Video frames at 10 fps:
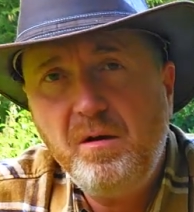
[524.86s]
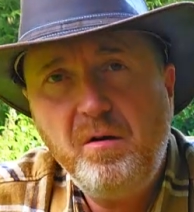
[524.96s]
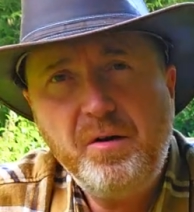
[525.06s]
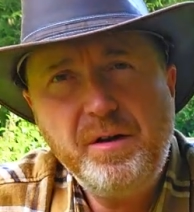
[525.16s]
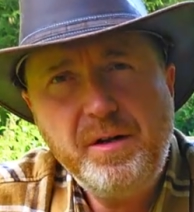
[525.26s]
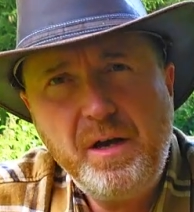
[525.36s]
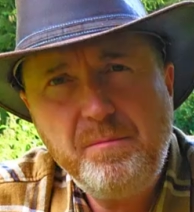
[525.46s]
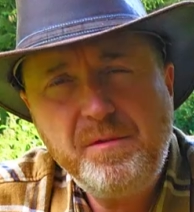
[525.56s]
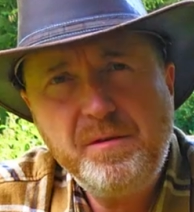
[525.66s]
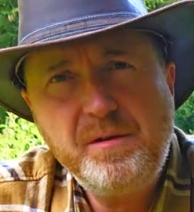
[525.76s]

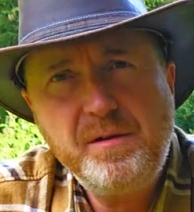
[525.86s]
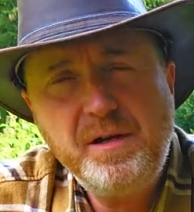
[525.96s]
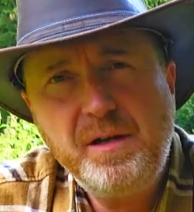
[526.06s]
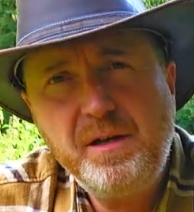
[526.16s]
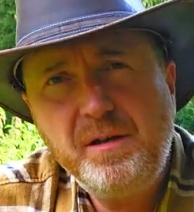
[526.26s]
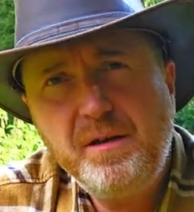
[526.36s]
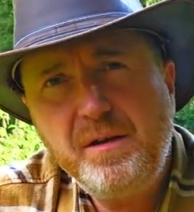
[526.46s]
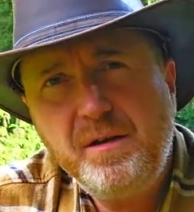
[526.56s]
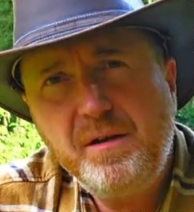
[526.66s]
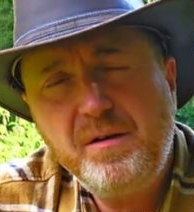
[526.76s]
unadapted and
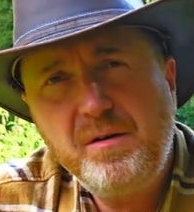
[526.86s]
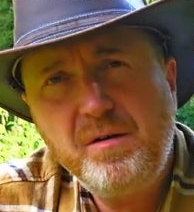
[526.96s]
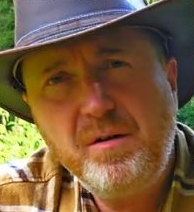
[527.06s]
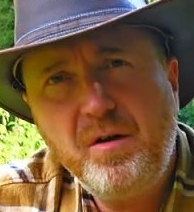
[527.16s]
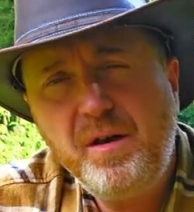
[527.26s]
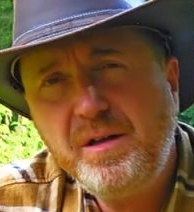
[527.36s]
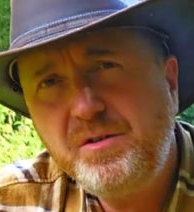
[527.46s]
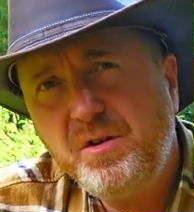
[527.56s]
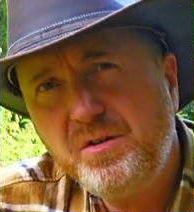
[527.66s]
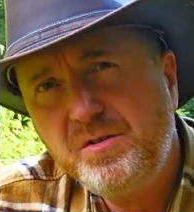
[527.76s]

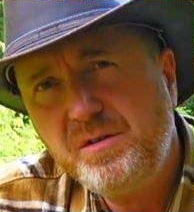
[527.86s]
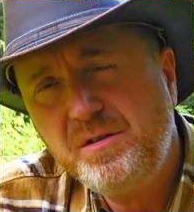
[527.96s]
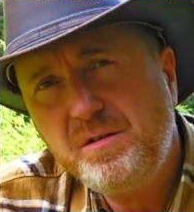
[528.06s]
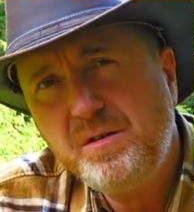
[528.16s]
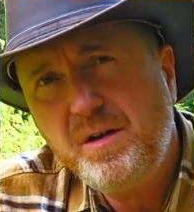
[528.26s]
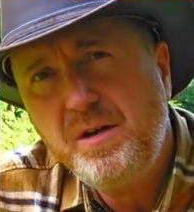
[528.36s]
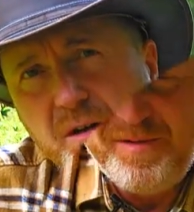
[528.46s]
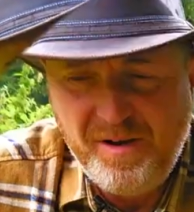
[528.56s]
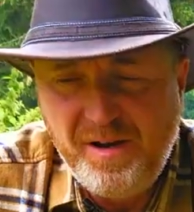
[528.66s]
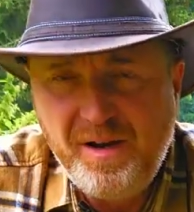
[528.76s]
unadjusted.
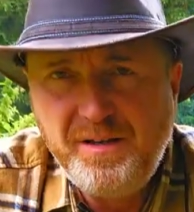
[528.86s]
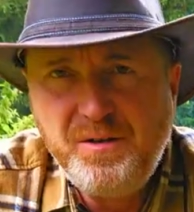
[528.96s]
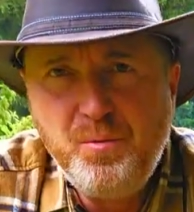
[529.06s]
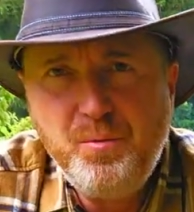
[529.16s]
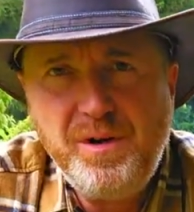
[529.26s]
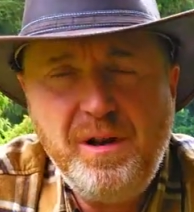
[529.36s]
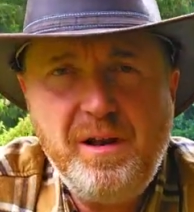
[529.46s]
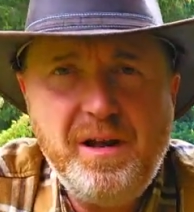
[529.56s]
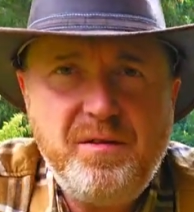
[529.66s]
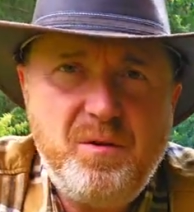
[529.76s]
I don't really
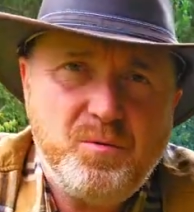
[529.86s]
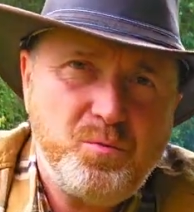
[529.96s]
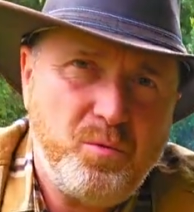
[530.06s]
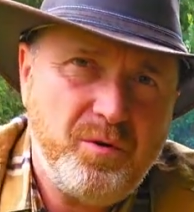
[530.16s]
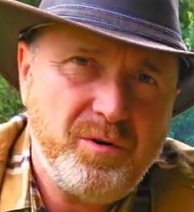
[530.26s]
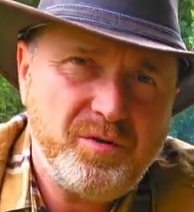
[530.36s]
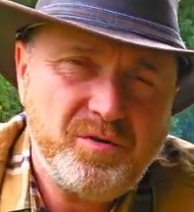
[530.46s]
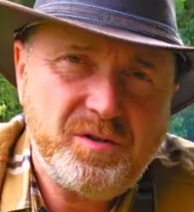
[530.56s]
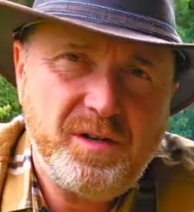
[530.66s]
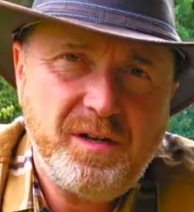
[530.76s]
like those
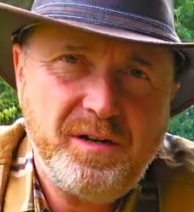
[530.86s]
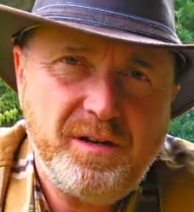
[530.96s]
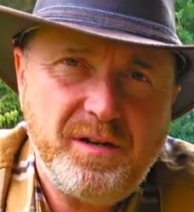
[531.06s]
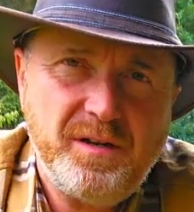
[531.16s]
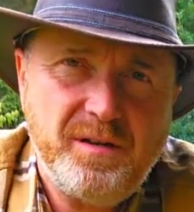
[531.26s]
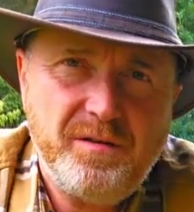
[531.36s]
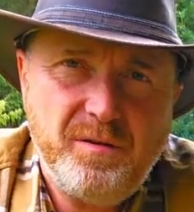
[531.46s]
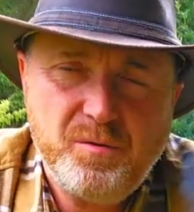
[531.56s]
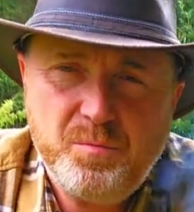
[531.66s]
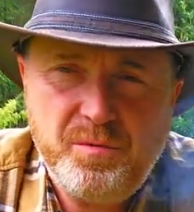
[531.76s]
words and
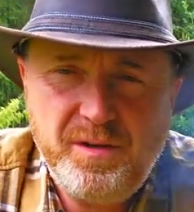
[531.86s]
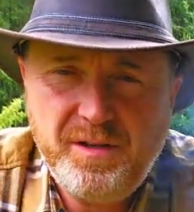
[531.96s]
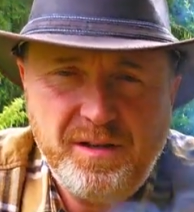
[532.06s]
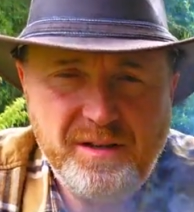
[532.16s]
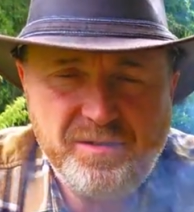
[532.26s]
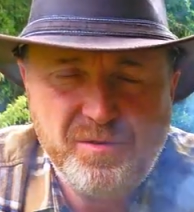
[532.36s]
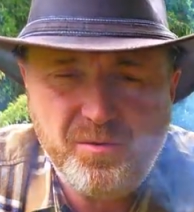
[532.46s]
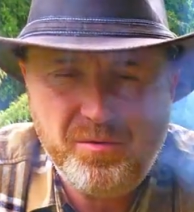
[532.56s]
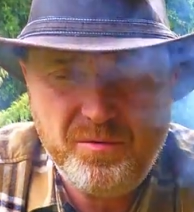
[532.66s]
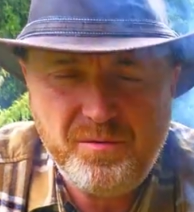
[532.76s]
those predicates
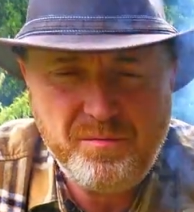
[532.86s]
or